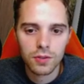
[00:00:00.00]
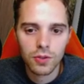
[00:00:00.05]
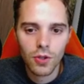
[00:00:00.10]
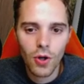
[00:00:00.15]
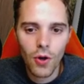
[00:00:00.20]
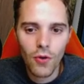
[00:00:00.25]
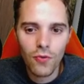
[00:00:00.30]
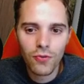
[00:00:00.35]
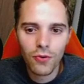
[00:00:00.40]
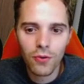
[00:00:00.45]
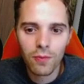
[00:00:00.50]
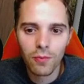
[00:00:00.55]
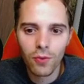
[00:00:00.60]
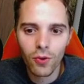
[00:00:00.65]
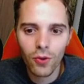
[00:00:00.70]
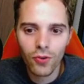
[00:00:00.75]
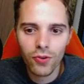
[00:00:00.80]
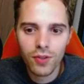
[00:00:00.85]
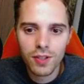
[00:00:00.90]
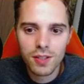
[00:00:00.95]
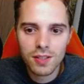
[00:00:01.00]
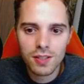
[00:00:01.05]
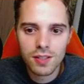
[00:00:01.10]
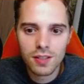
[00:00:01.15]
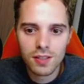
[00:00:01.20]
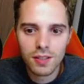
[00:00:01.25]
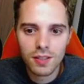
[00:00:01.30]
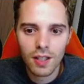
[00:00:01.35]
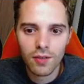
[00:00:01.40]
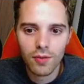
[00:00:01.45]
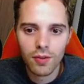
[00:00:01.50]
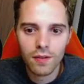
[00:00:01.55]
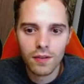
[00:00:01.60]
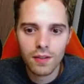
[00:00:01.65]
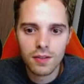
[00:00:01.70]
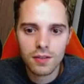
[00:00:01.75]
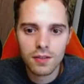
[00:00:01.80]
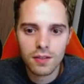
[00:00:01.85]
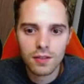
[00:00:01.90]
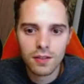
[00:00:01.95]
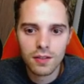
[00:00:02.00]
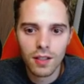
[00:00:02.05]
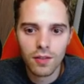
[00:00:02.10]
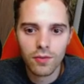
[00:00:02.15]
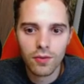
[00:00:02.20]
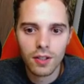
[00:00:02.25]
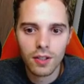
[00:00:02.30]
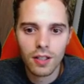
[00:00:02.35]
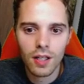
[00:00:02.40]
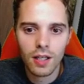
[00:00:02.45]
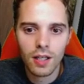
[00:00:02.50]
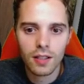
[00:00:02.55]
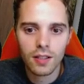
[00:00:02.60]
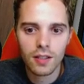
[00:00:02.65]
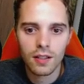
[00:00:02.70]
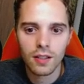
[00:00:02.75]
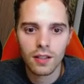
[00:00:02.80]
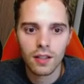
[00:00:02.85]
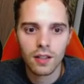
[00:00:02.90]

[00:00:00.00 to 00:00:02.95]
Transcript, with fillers: Go for Moltres. Get rid of this, get rid of that.